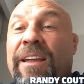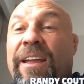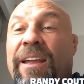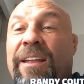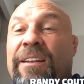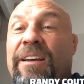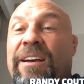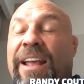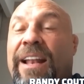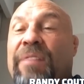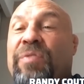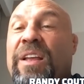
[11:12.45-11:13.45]
and uh,
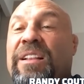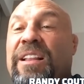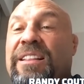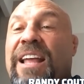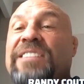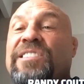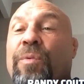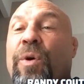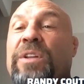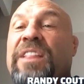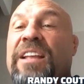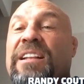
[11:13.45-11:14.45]
and I think that that's the
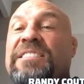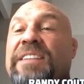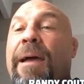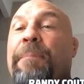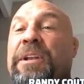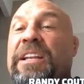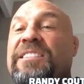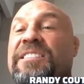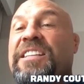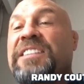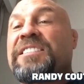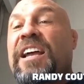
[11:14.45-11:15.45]
one thing that's happening
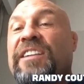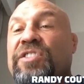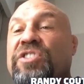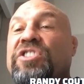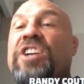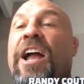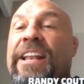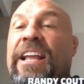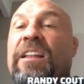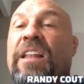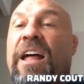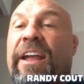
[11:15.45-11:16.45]
is these guys are
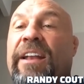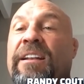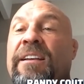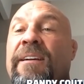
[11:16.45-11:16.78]
shining a light